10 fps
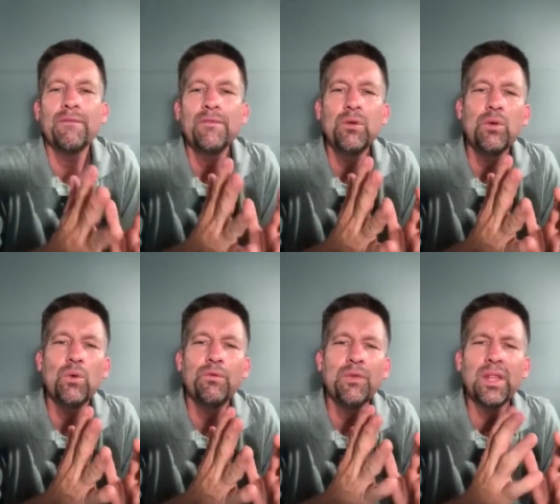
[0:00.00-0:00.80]
if
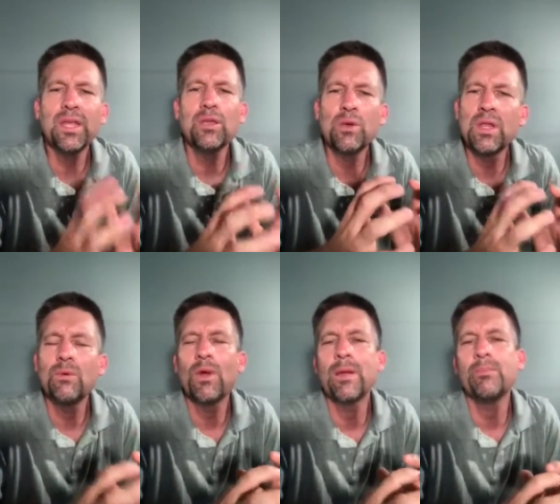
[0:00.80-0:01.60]
you feel like you're in
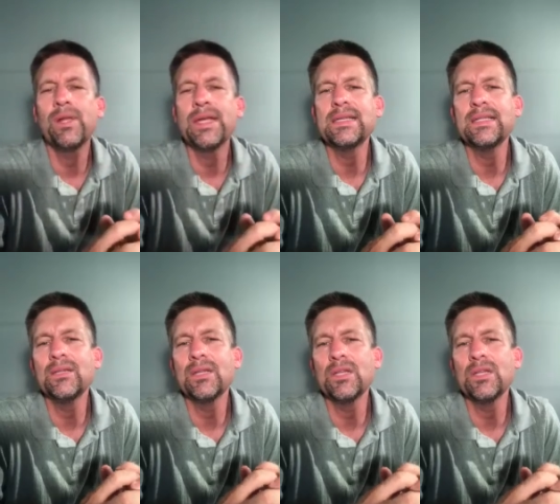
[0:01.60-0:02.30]
the right place in,